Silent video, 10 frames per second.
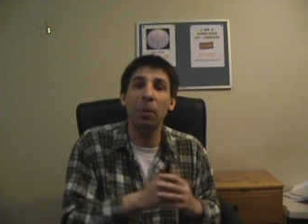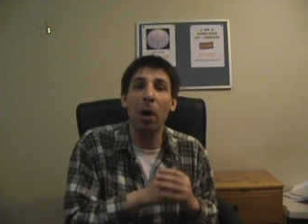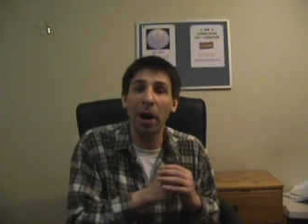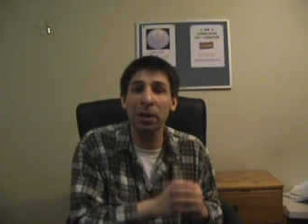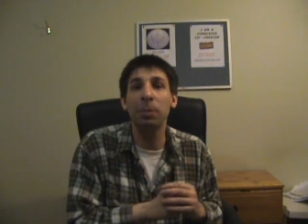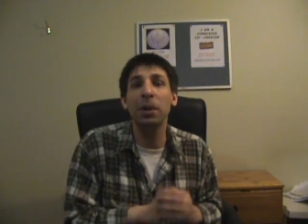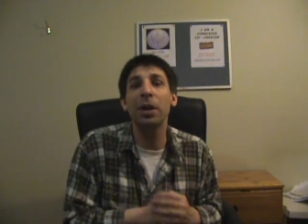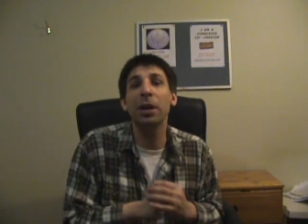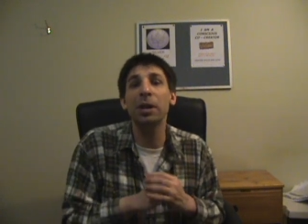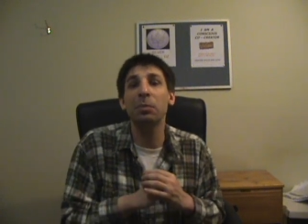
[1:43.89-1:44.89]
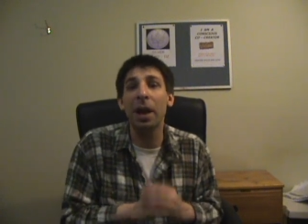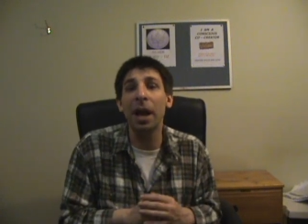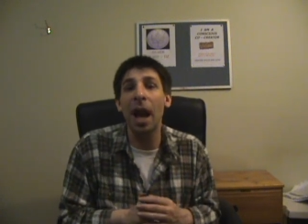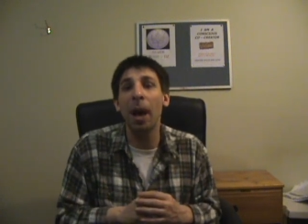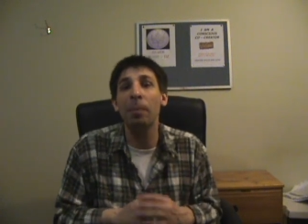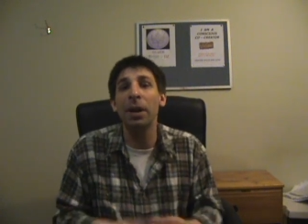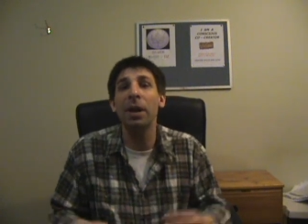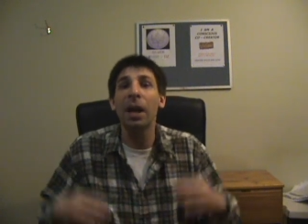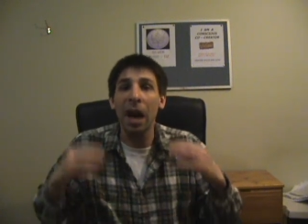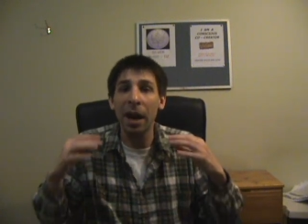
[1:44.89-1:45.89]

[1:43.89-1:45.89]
possibilities may happen